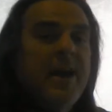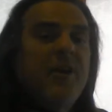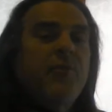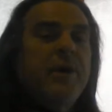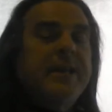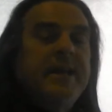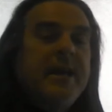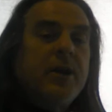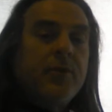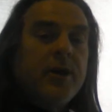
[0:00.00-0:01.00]
If we
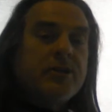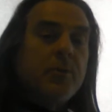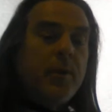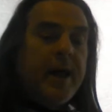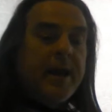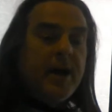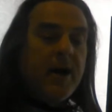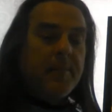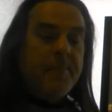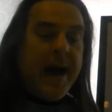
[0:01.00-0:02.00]
decrease it, we got to
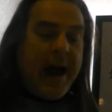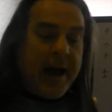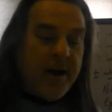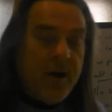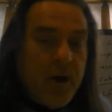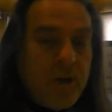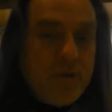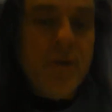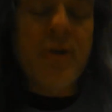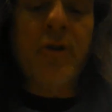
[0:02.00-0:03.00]
come back.
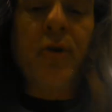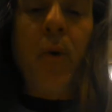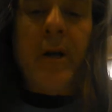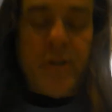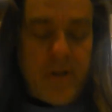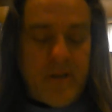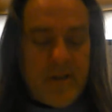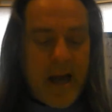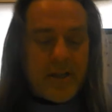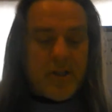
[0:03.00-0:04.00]
So this question is
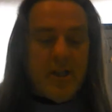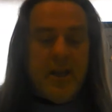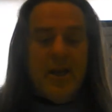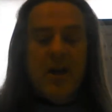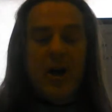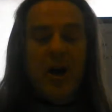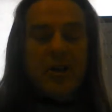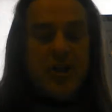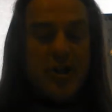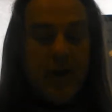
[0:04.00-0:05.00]
actually a
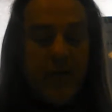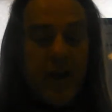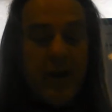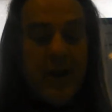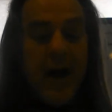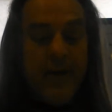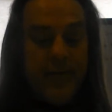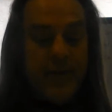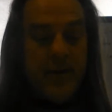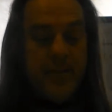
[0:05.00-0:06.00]
shift
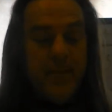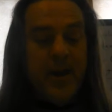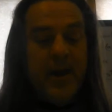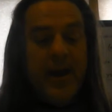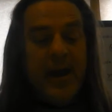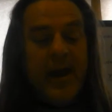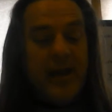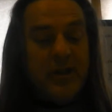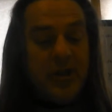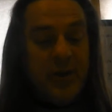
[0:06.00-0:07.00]
left.
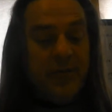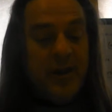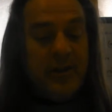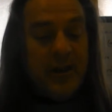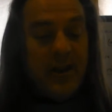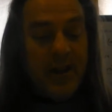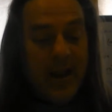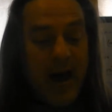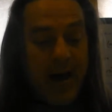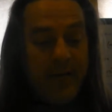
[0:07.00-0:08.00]
In shifting to the
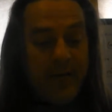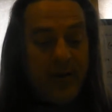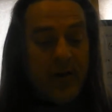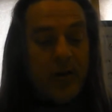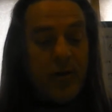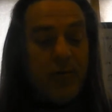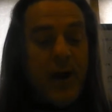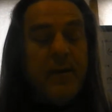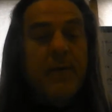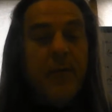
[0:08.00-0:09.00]
left, the
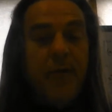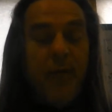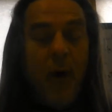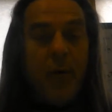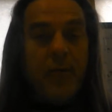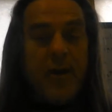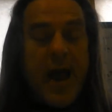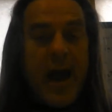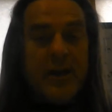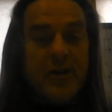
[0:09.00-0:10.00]
rate of the forward
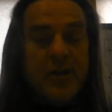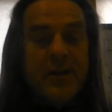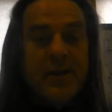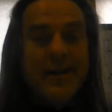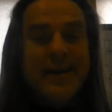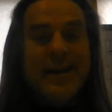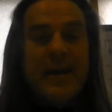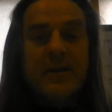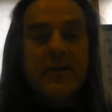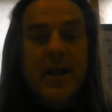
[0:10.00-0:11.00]
reaction
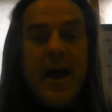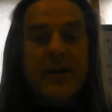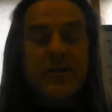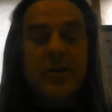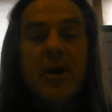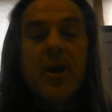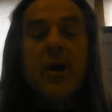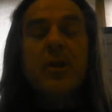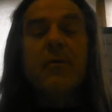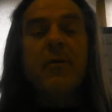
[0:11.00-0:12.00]
is less.
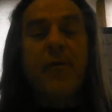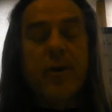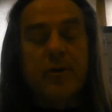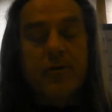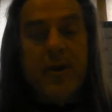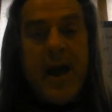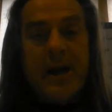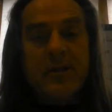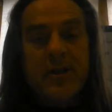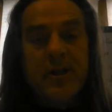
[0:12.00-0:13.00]
The reverse
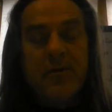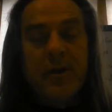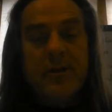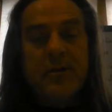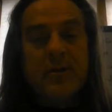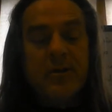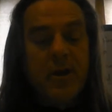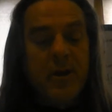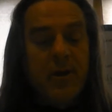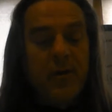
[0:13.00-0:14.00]
reaction increases,
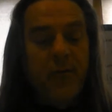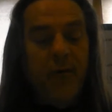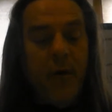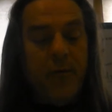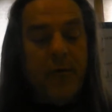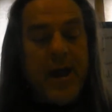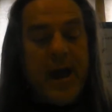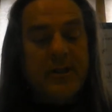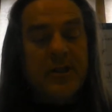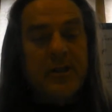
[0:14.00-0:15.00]
the forward
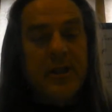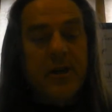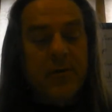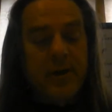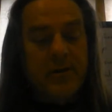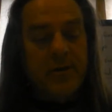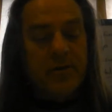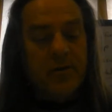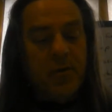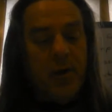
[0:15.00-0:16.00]
reaction
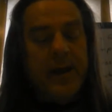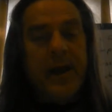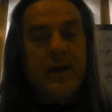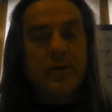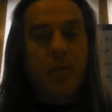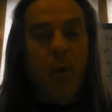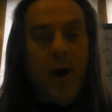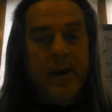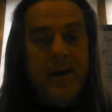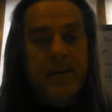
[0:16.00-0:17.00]
decreases. 28 is
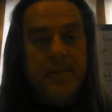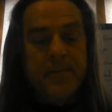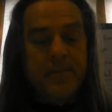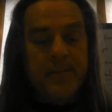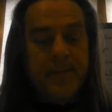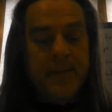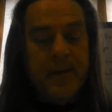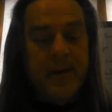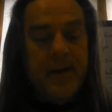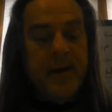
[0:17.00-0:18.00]
1.
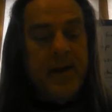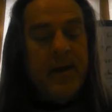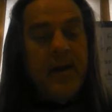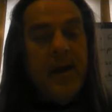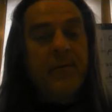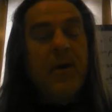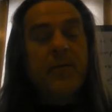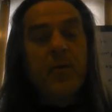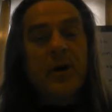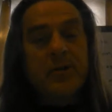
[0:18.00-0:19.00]
If you
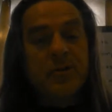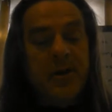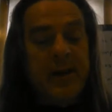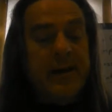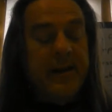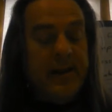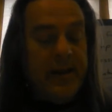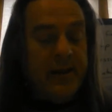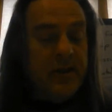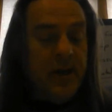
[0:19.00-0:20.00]
have questions on any of
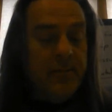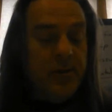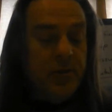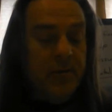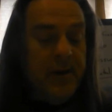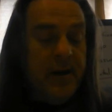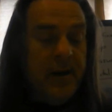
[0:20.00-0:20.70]
these, and I'm assuming